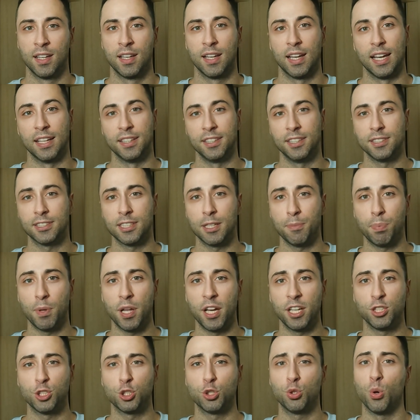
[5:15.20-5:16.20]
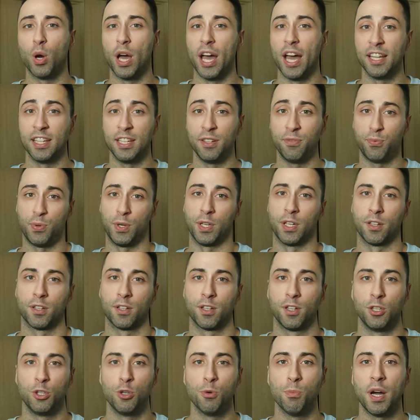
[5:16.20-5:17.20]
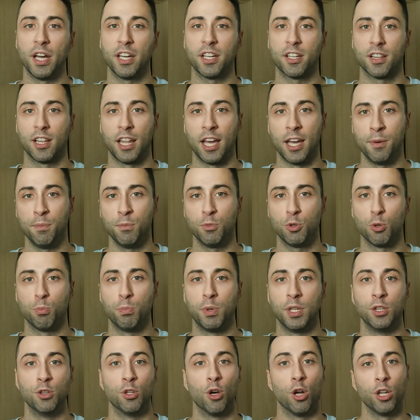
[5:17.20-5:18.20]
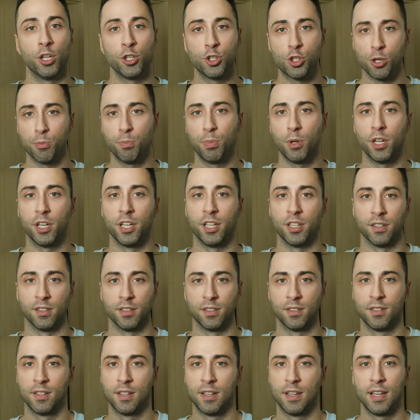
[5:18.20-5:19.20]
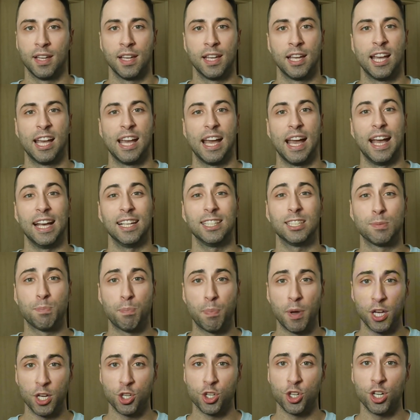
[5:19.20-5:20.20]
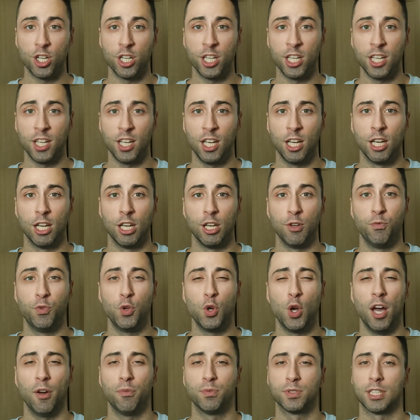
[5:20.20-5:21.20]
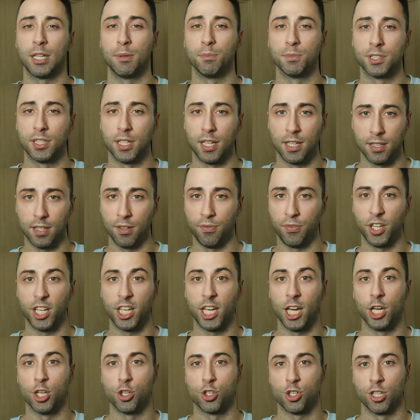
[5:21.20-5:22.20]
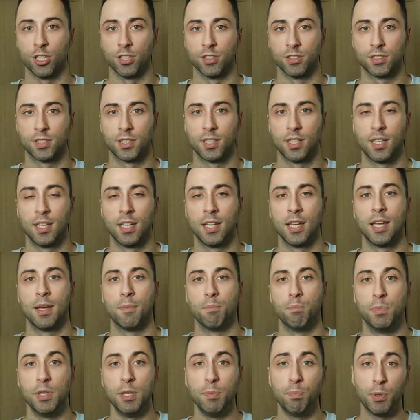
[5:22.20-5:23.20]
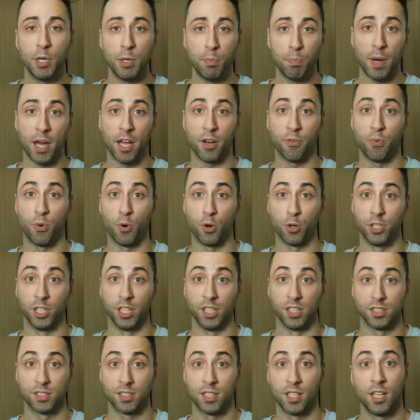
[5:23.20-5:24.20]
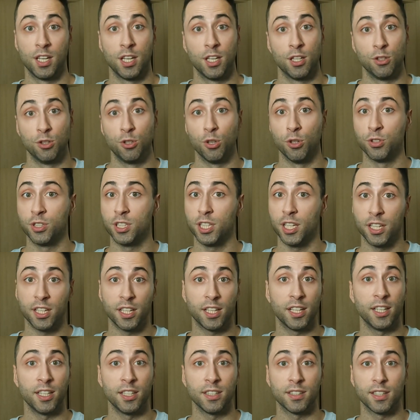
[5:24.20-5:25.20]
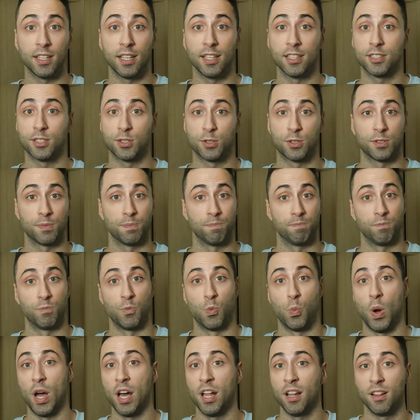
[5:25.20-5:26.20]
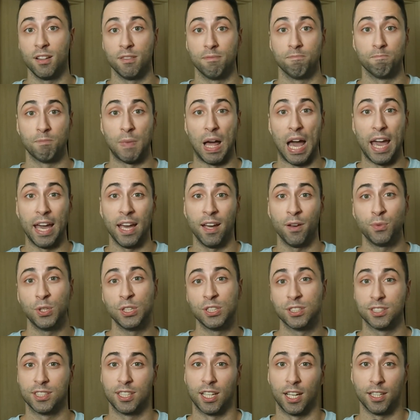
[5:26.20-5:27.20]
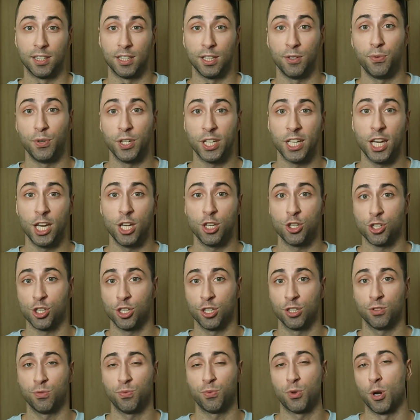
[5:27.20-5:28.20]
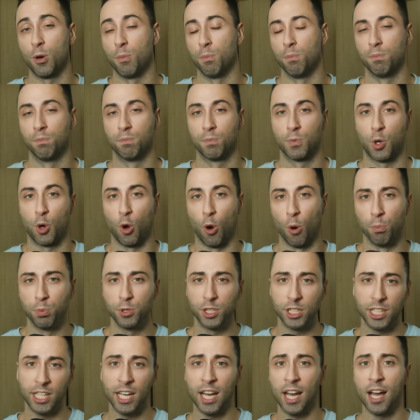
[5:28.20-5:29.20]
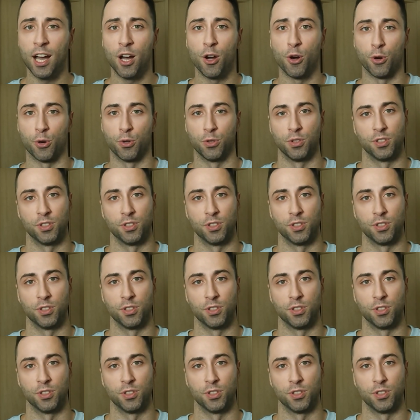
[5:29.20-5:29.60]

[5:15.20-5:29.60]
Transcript: And this applies to anything you might claim to be knowledgeable in, especially if you have some certifications. Be prepared for this. Don't take it as, well, I have this certification from CompTIA or